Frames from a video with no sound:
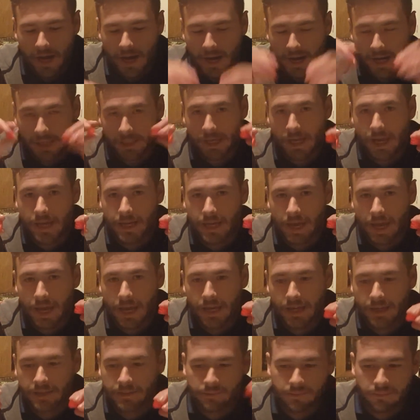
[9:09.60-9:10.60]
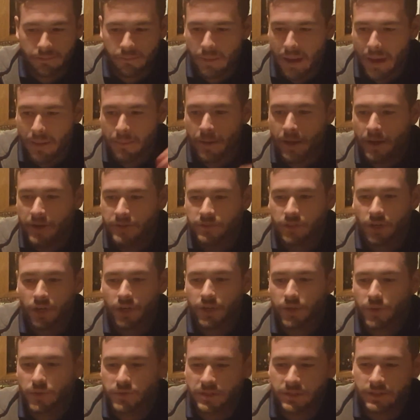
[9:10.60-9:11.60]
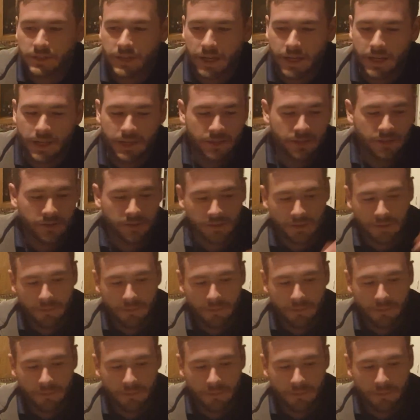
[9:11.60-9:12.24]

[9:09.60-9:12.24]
I like 8. Maybe I'll start using 10